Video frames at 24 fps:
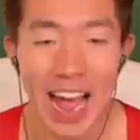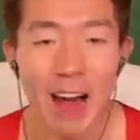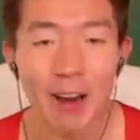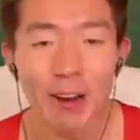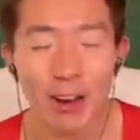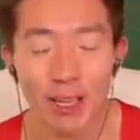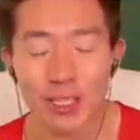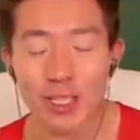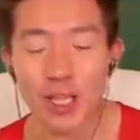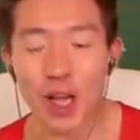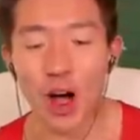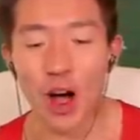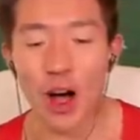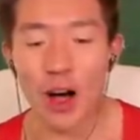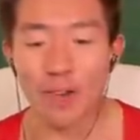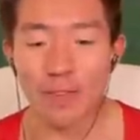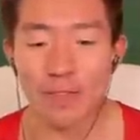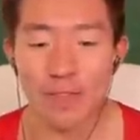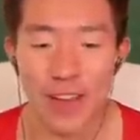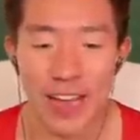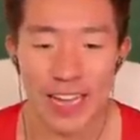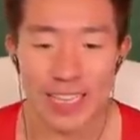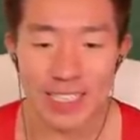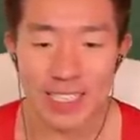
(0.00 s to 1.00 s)
Out onto
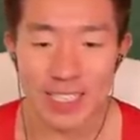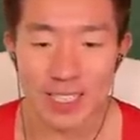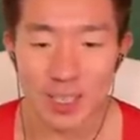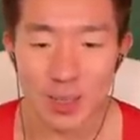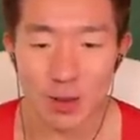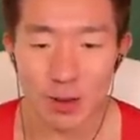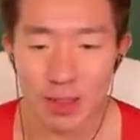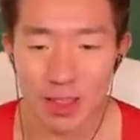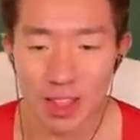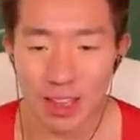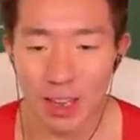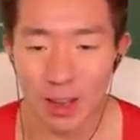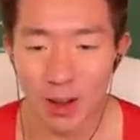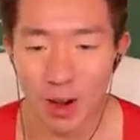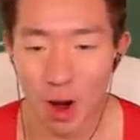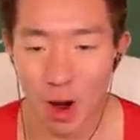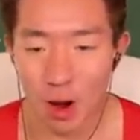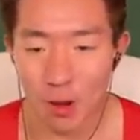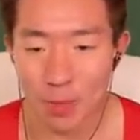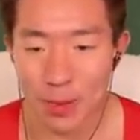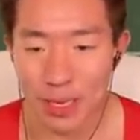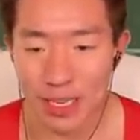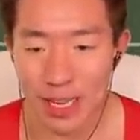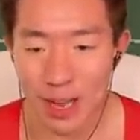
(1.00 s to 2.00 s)
offense. Let's go with a little
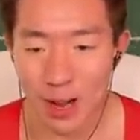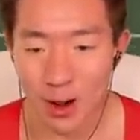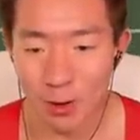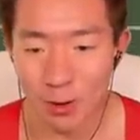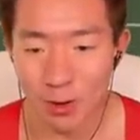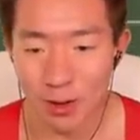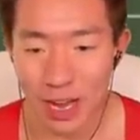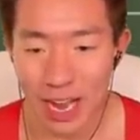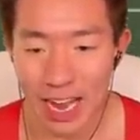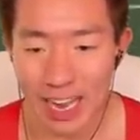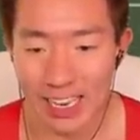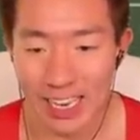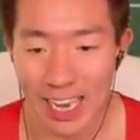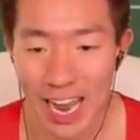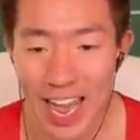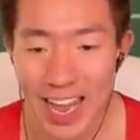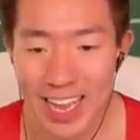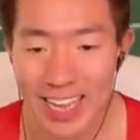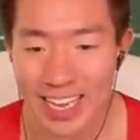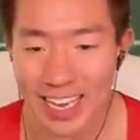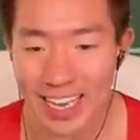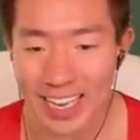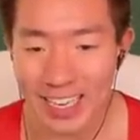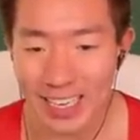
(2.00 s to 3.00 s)
RPO. I
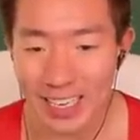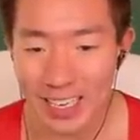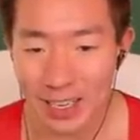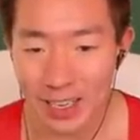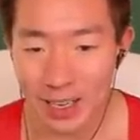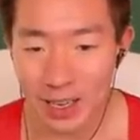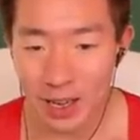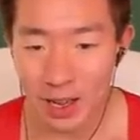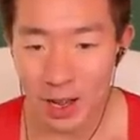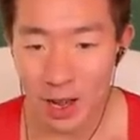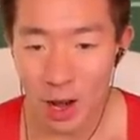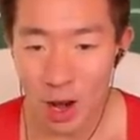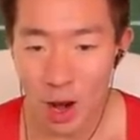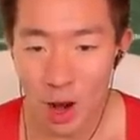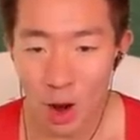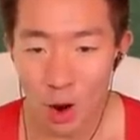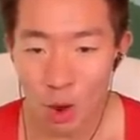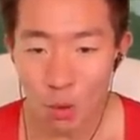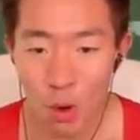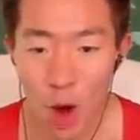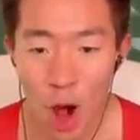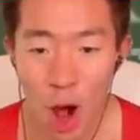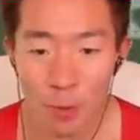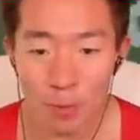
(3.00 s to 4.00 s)
like it.
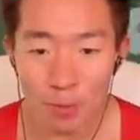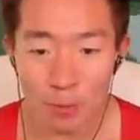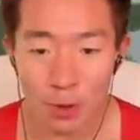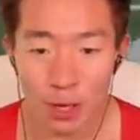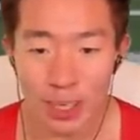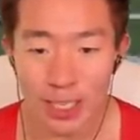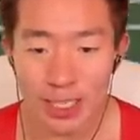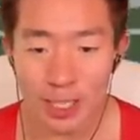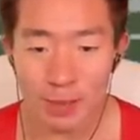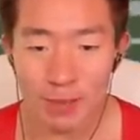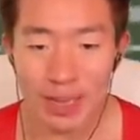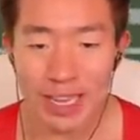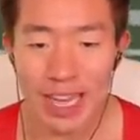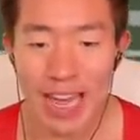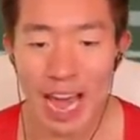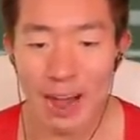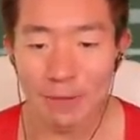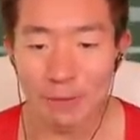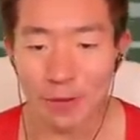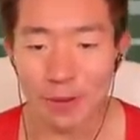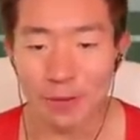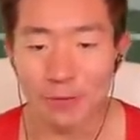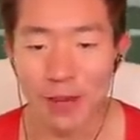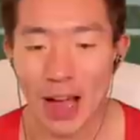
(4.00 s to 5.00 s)
Woo! Christian
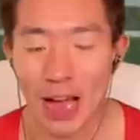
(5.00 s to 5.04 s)
McCaffrey.